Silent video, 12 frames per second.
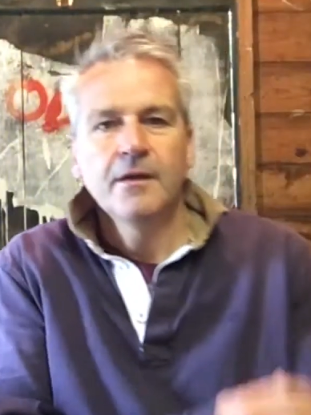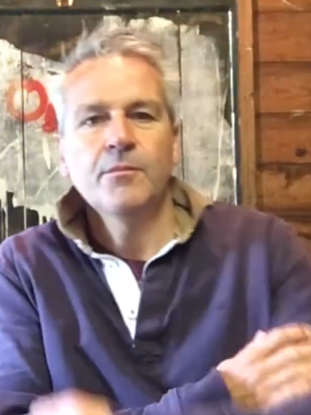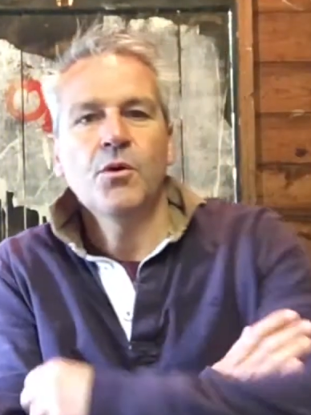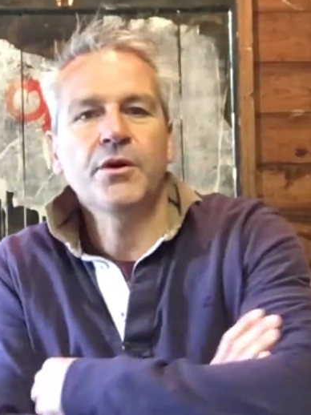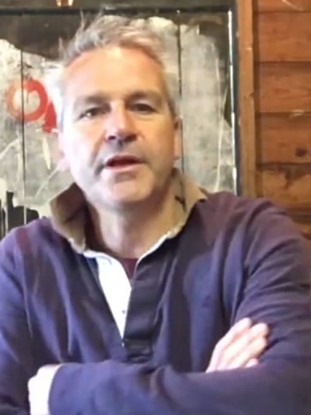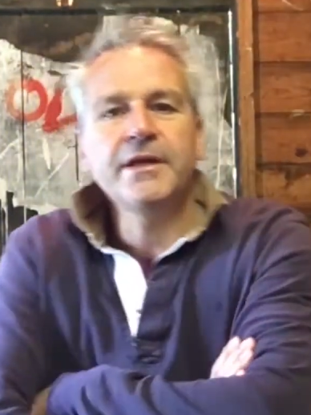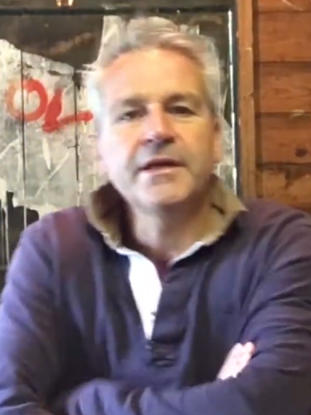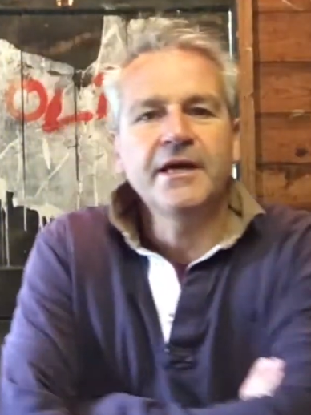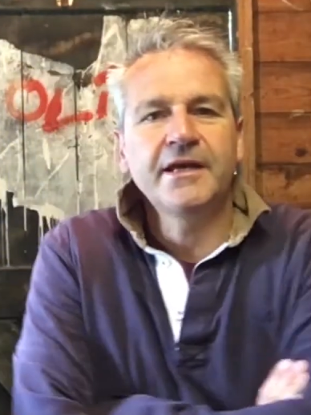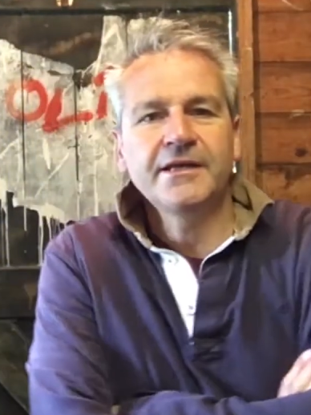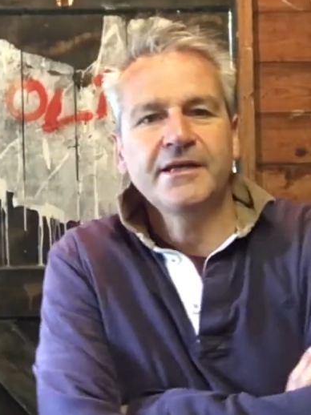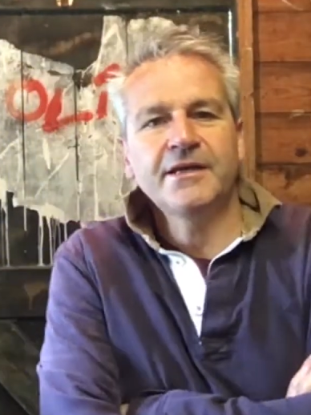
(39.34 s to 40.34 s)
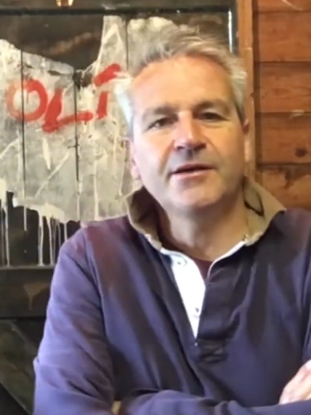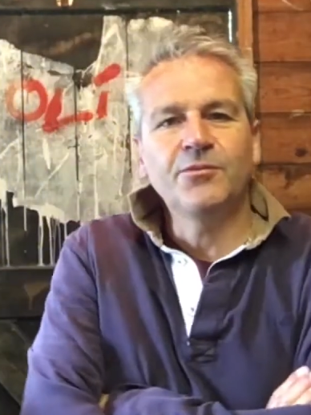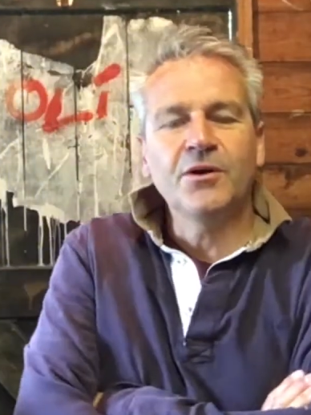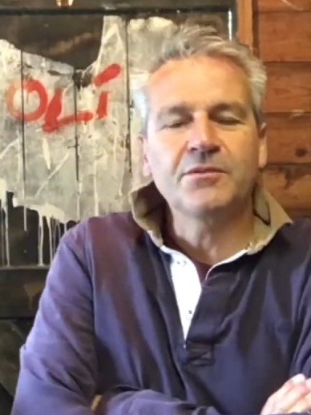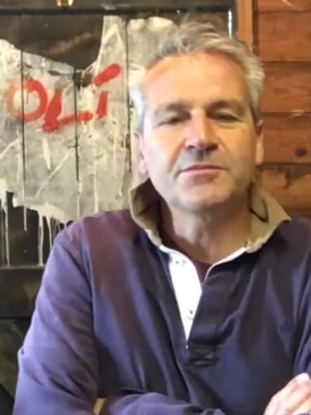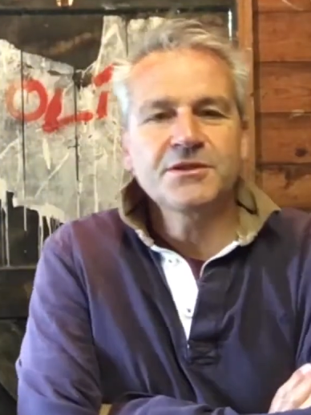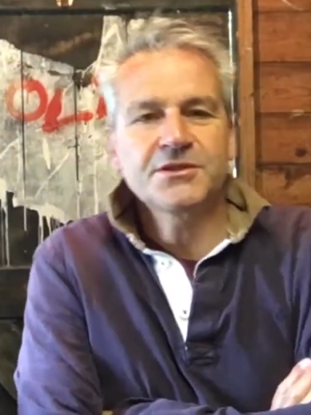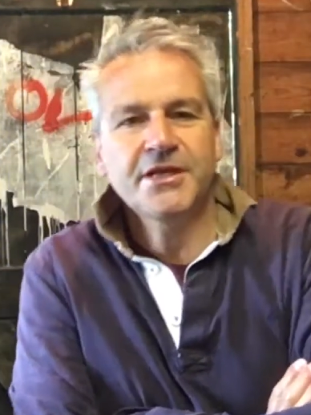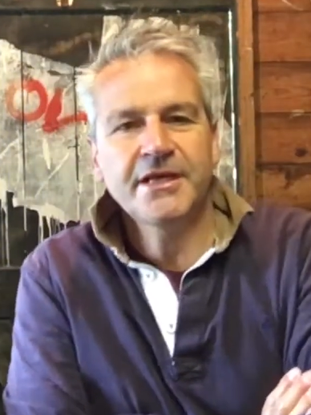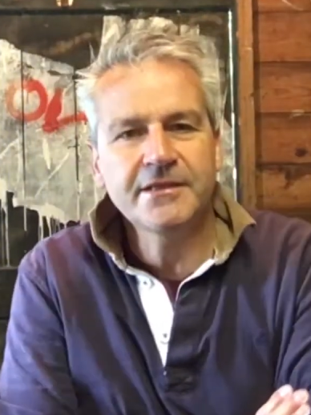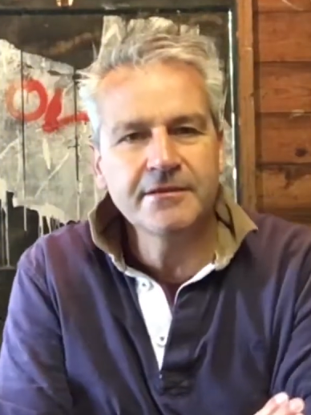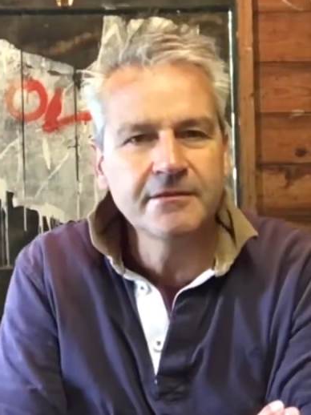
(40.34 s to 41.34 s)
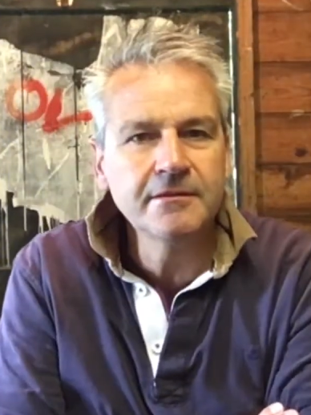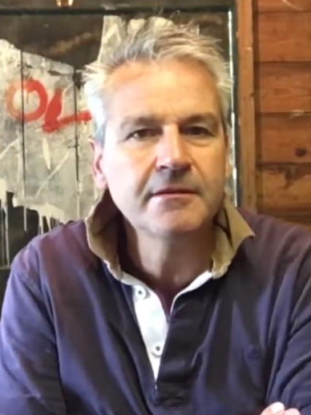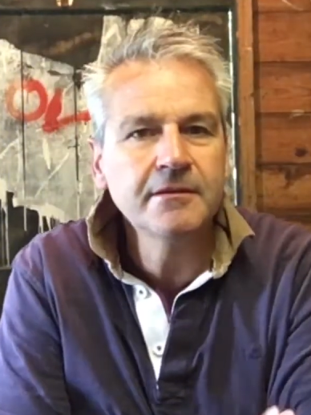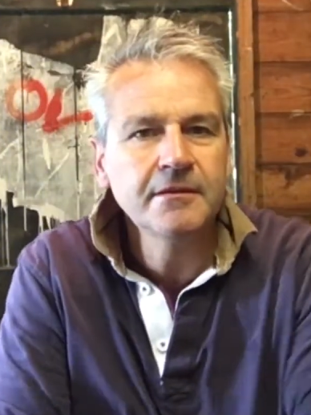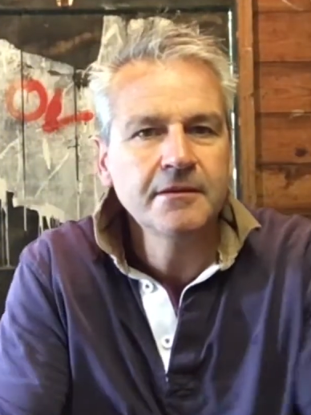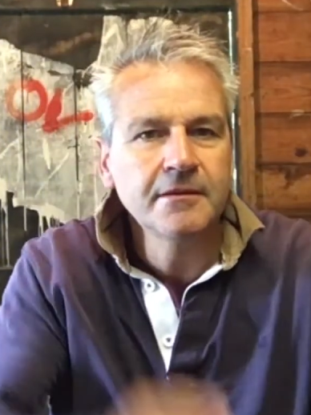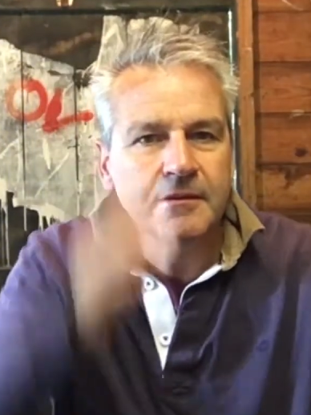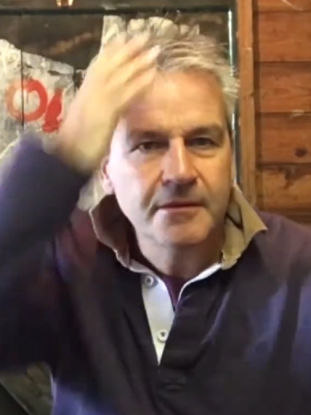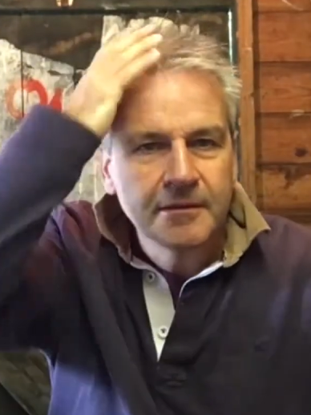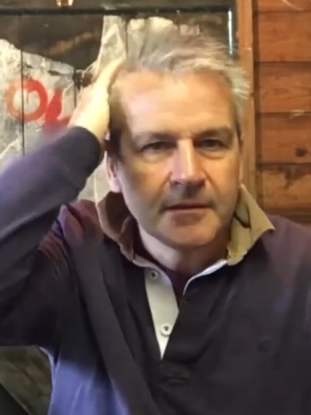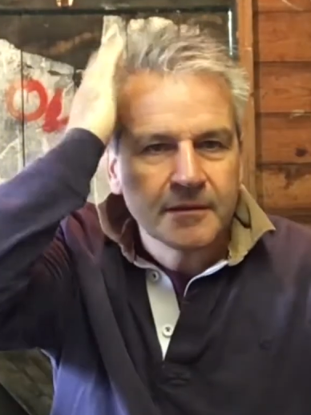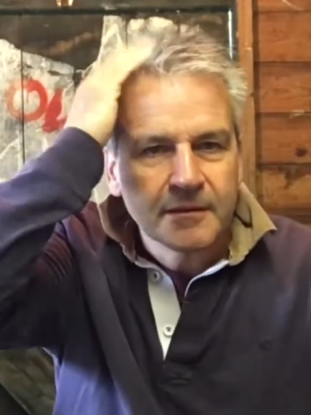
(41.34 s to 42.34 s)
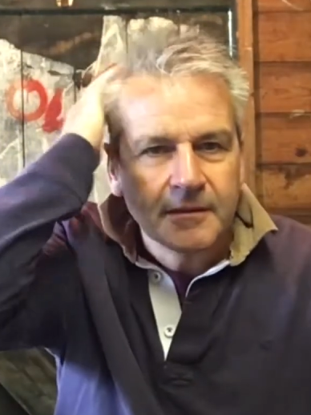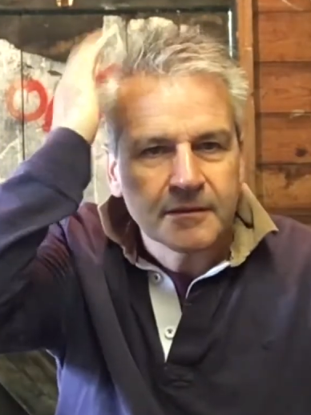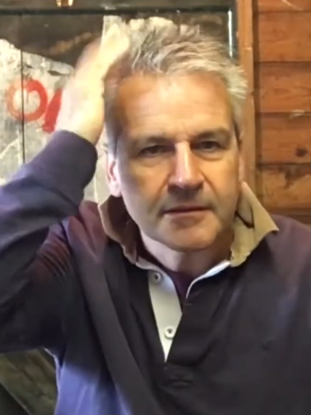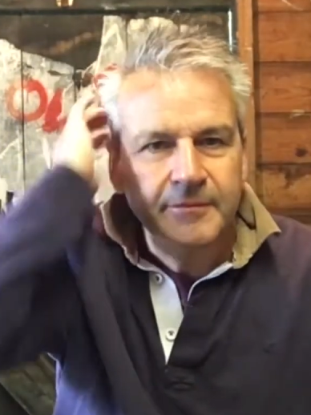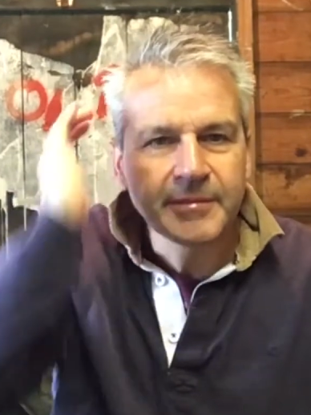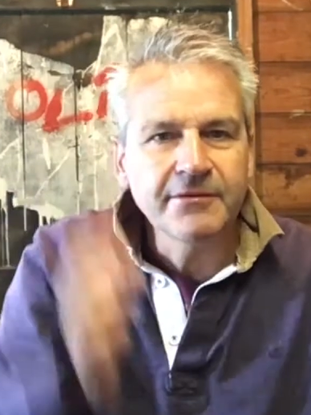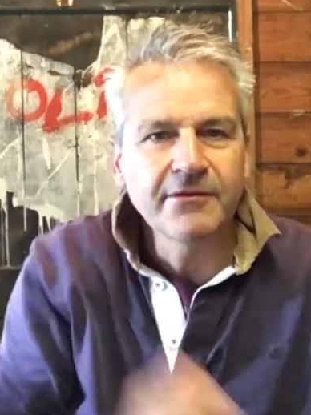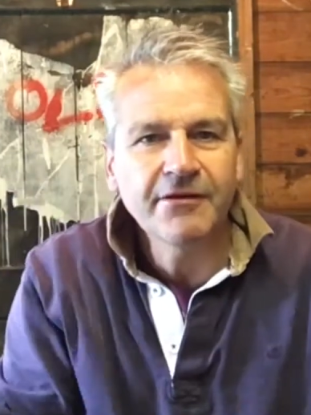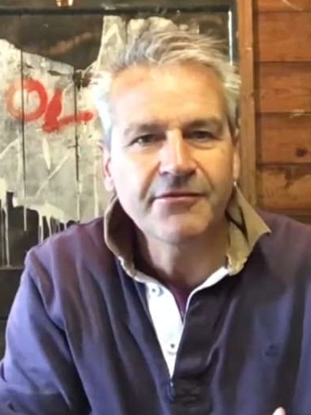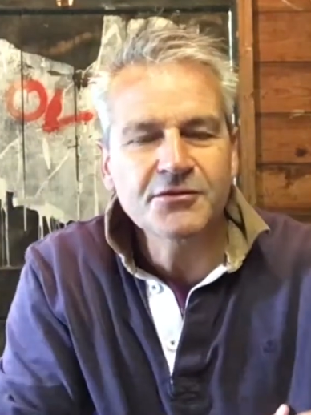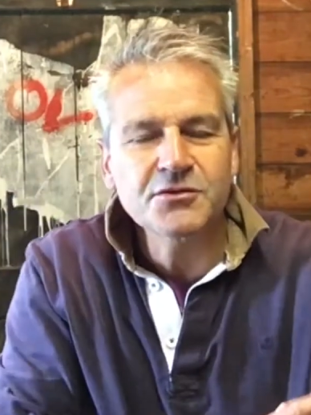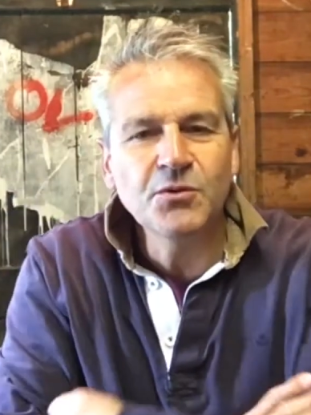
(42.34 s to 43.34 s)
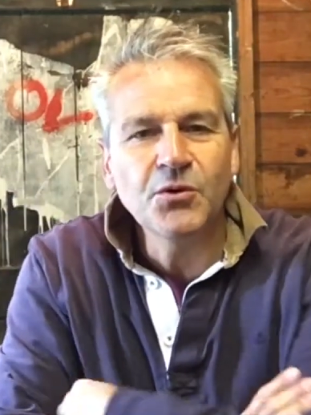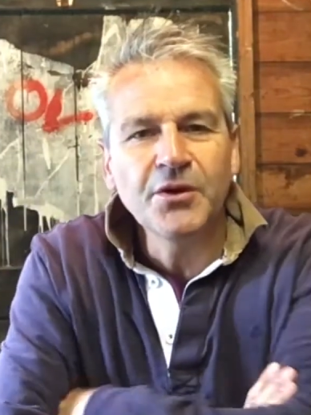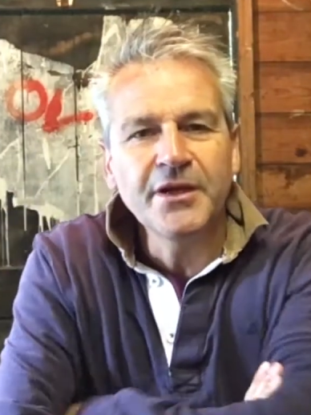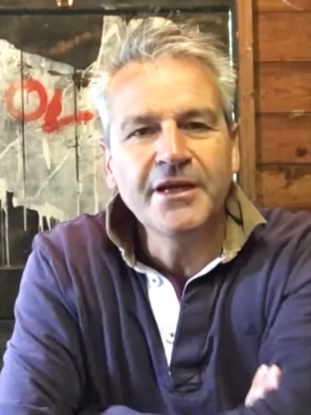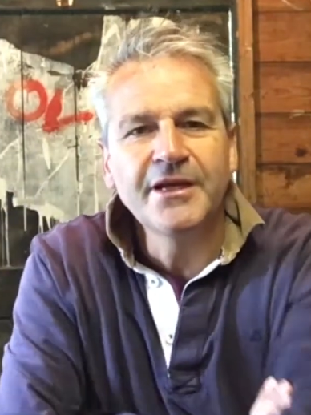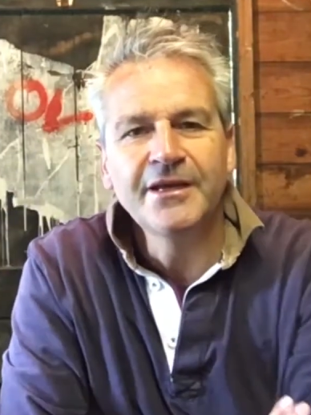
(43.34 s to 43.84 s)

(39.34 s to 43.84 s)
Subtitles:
Morning and welcome to the shed. Looking a bit rough this morning.